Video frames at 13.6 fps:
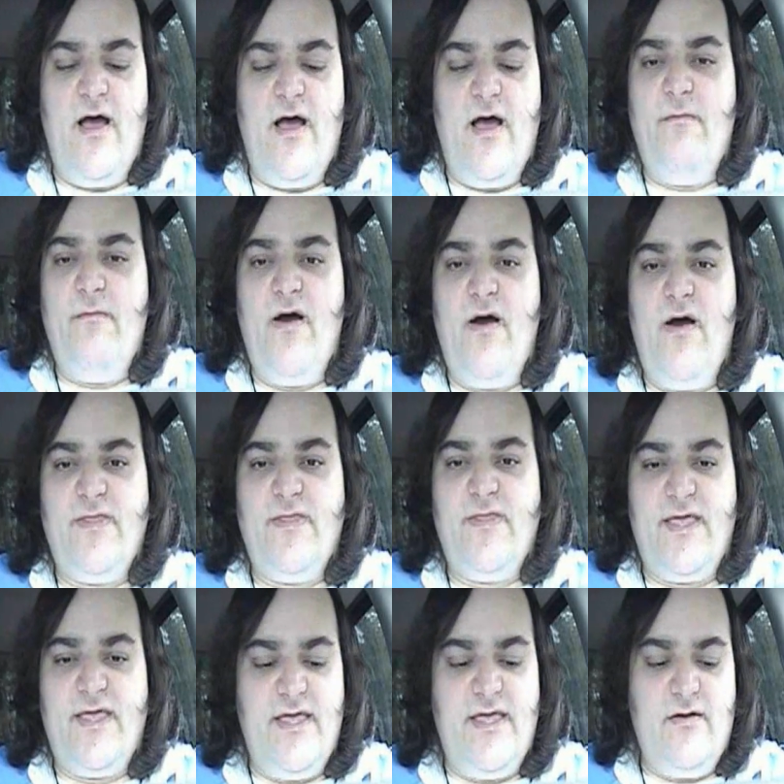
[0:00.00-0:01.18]
among the
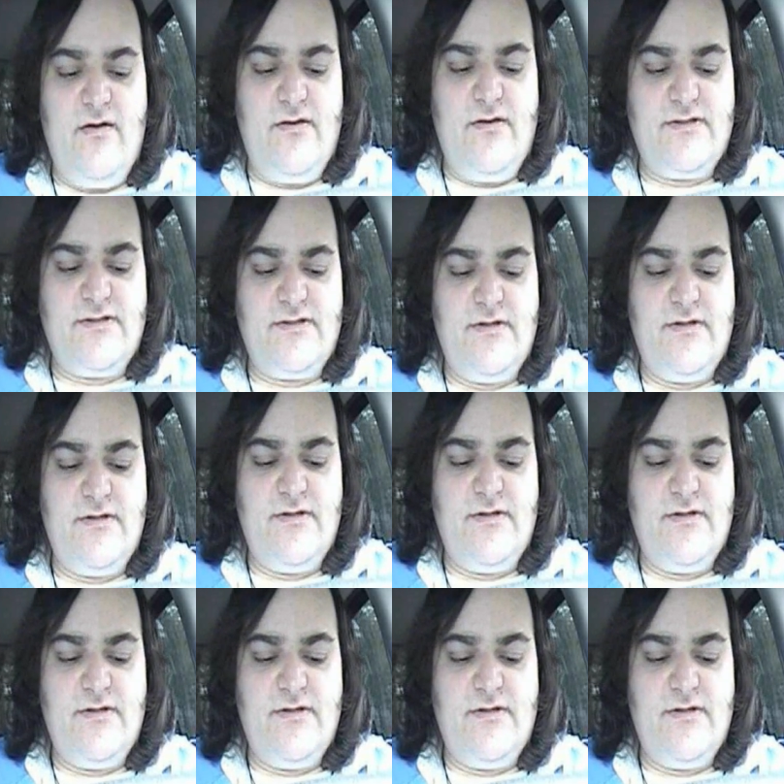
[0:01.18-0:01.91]
eagles